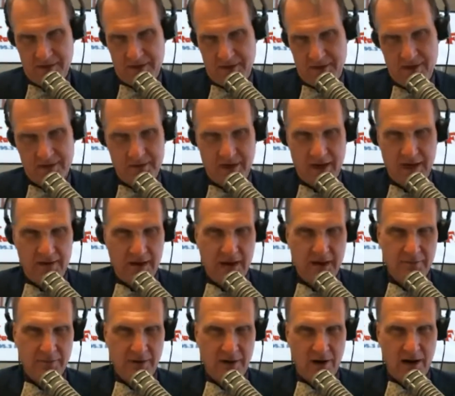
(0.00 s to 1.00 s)

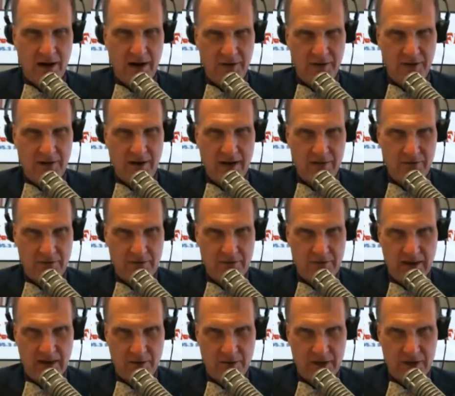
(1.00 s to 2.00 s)
I don't know how to
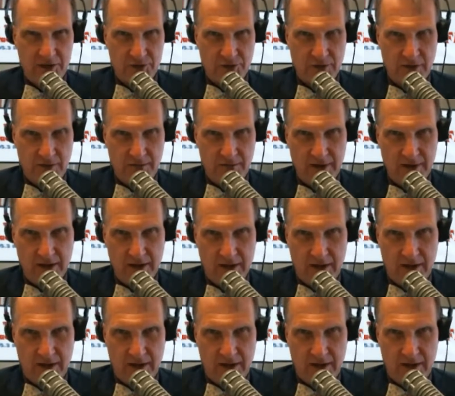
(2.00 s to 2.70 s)
evaluate Trump